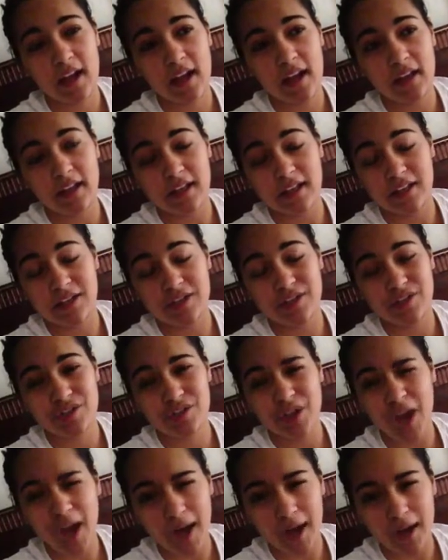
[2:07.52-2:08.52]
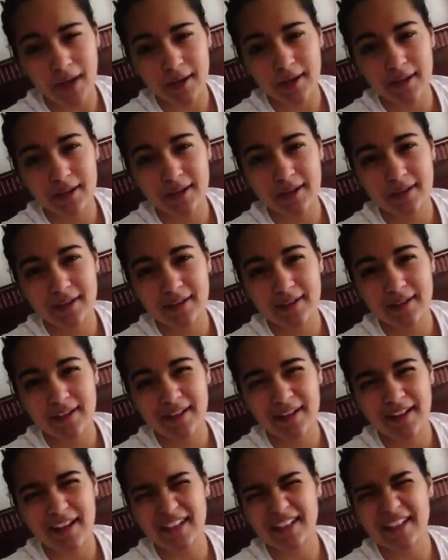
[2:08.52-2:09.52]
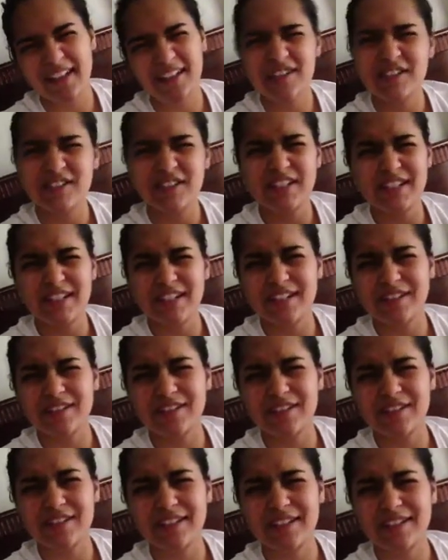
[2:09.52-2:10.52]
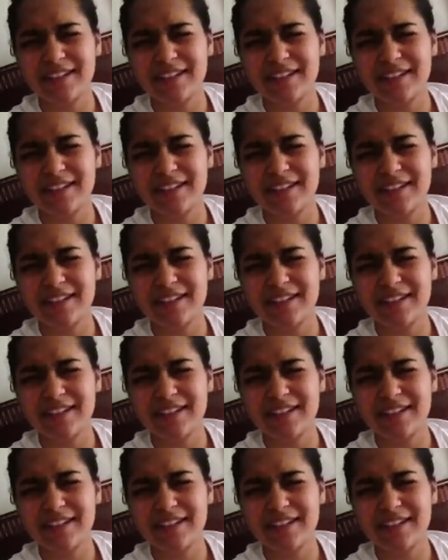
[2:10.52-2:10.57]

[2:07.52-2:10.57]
Like shock. And like she didn't